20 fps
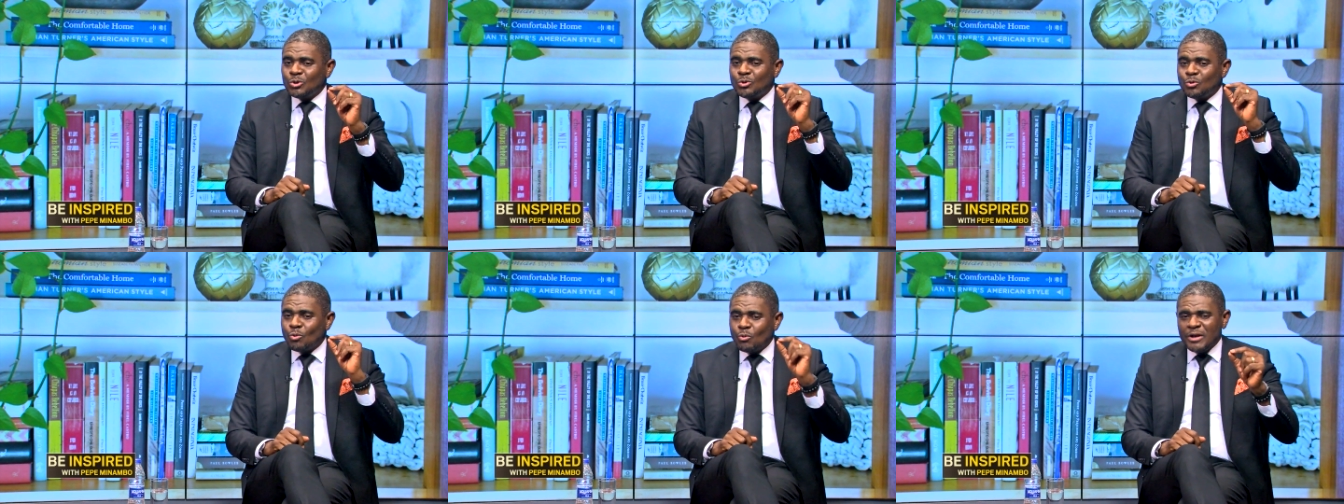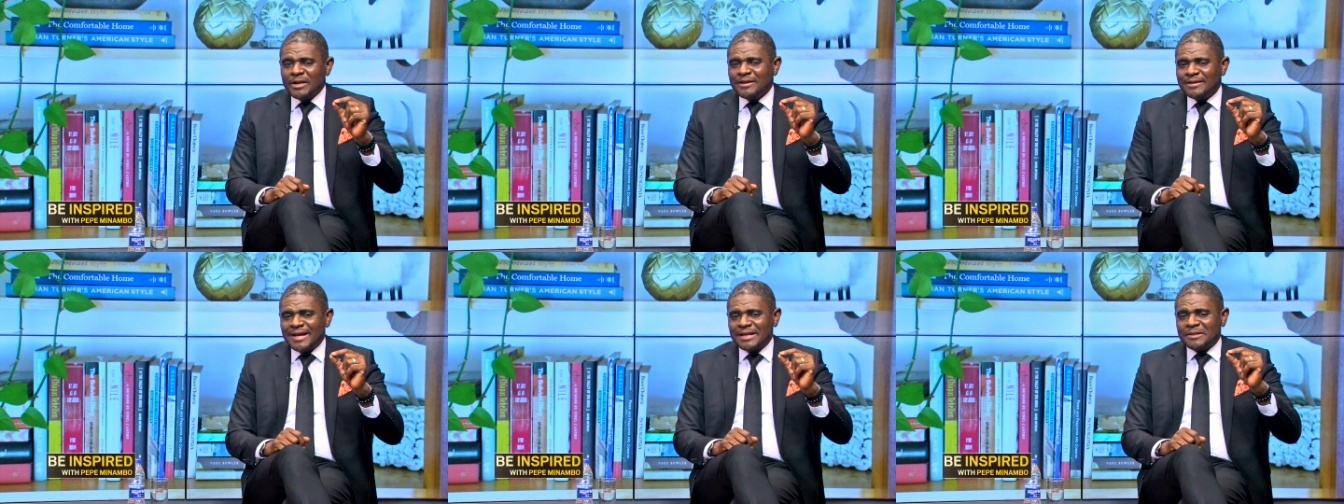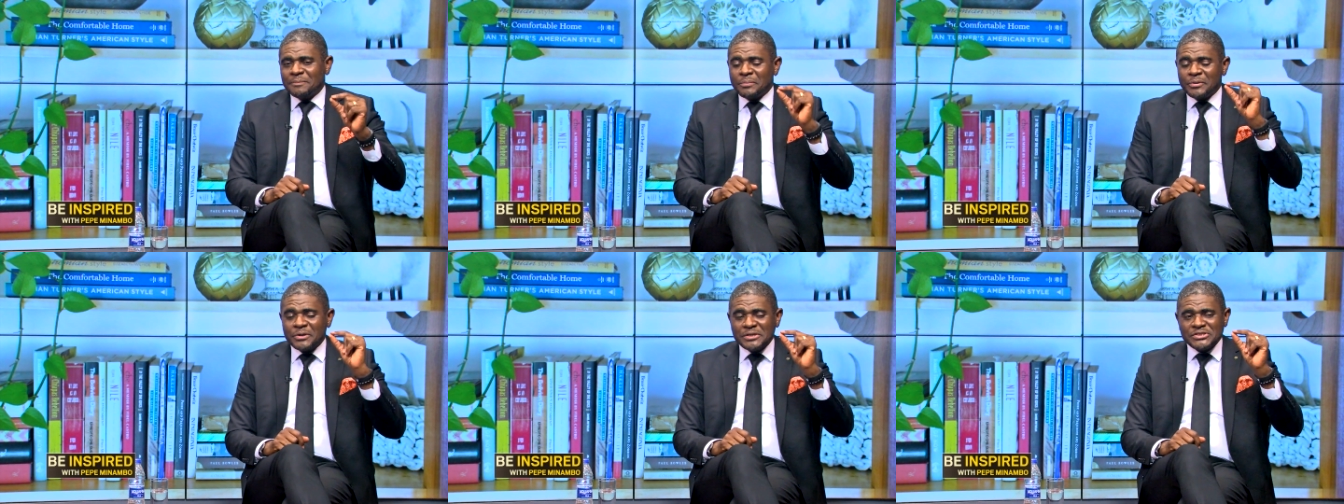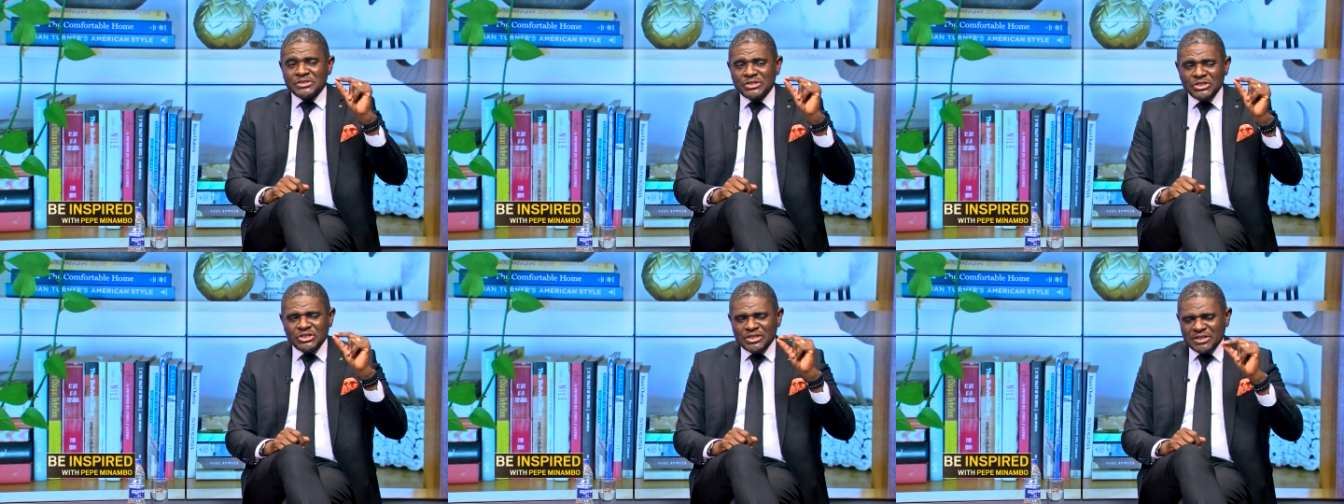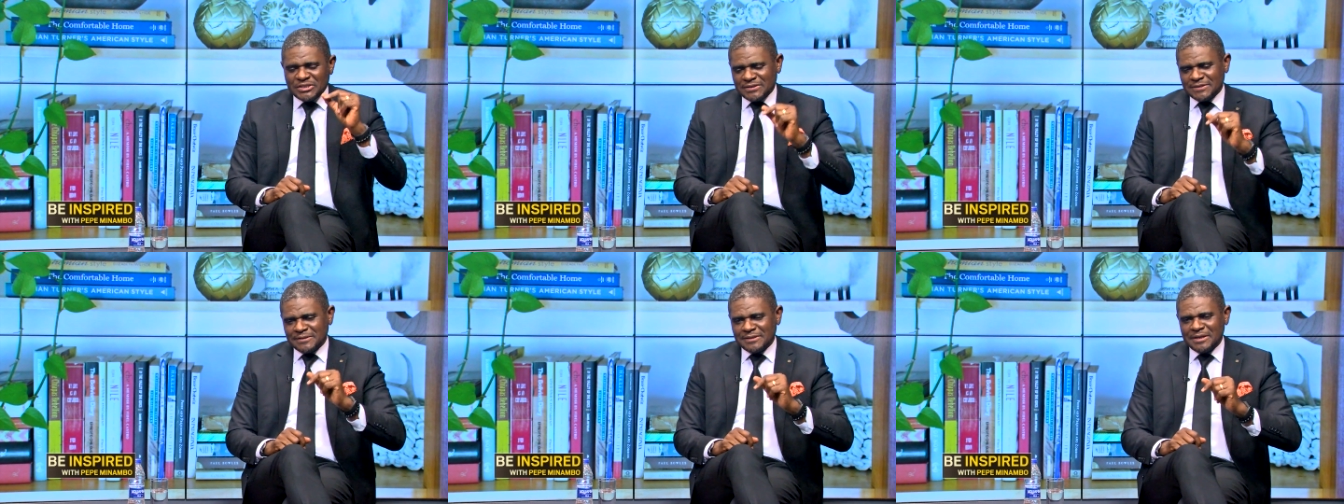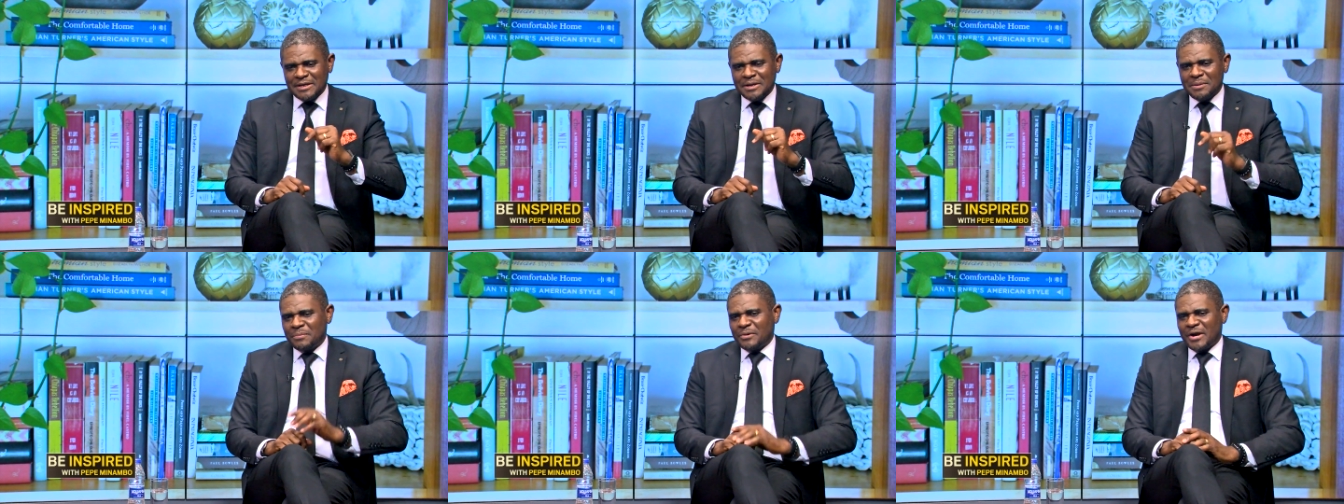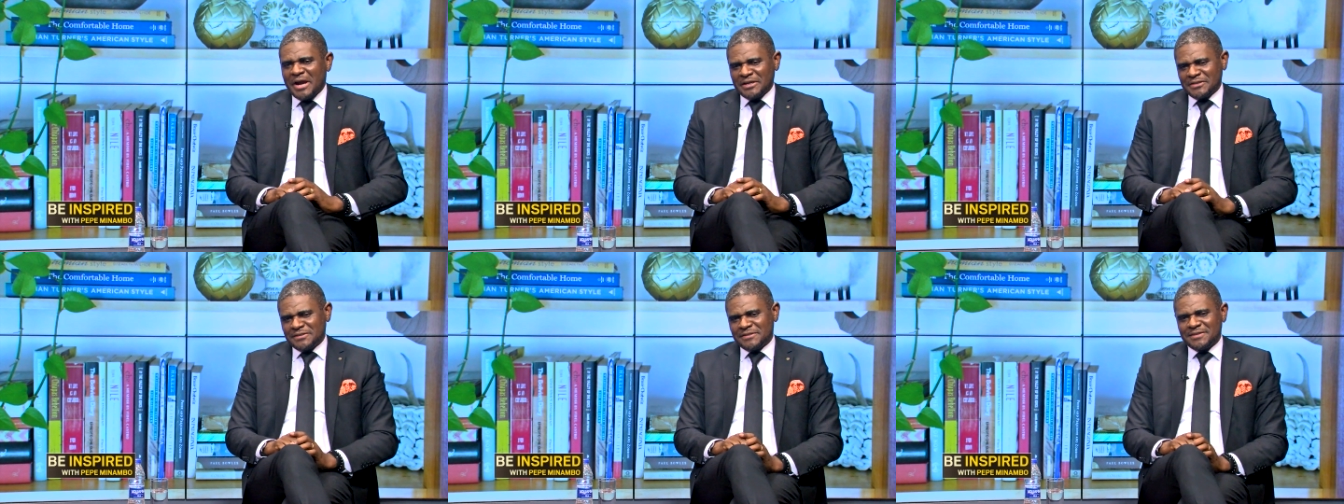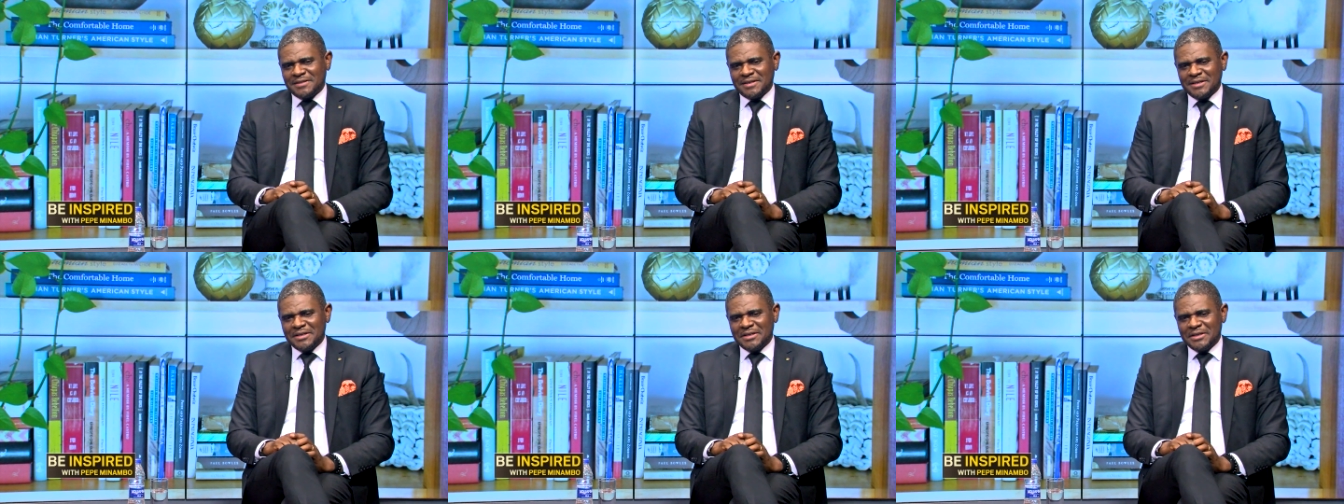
to win that prestigious prize.